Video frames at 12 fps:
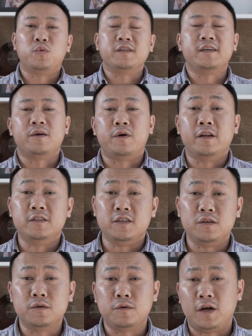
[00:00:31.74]
One thing I want
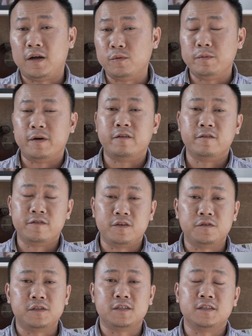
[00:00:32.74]
to do with my
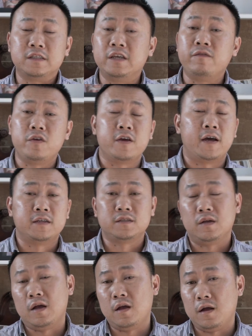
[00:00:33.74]
reviews is just give you
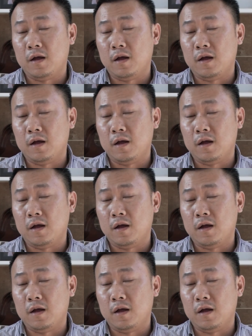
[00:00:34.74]
guys